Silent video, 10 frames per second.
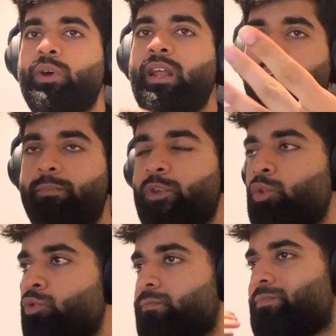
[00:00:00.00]
help
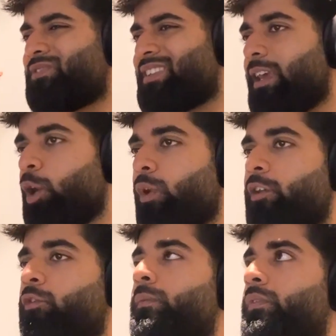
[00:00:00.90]
you stay away
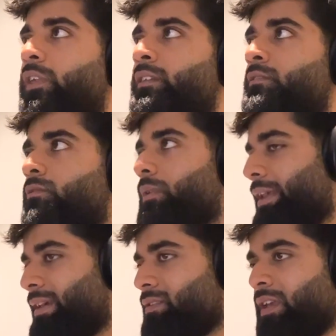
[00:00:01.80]
from things,
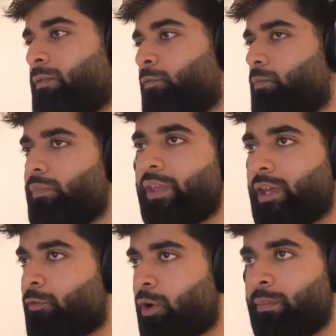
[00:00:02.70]
like I said,
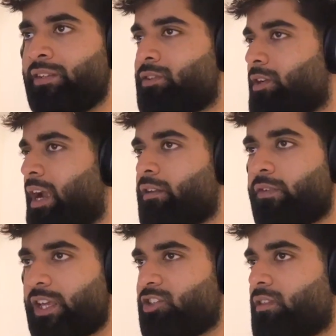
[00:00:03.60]
from instant
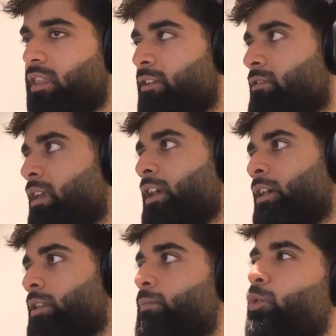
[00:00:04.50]
gratification things.
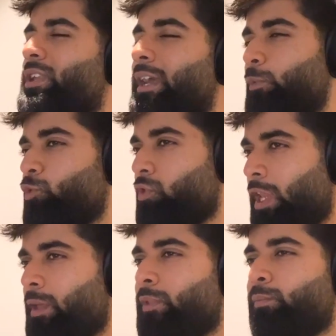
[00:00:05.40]
The more time you
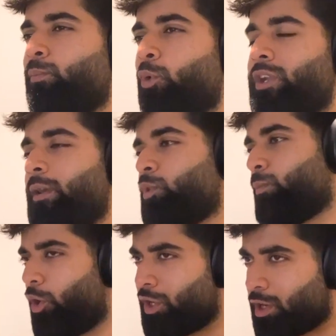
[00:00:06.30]
sleep, the more time your
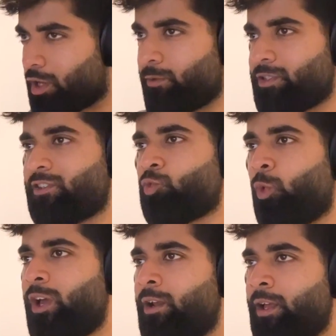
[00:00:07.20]
body recovers as
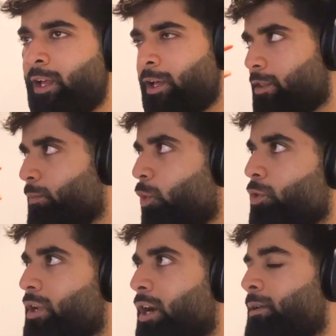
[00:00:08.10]
well. The
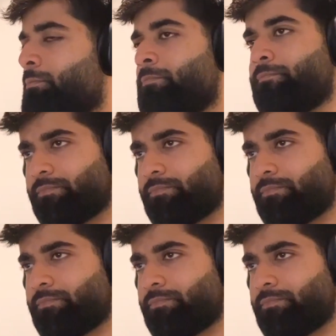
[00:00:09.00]
more time,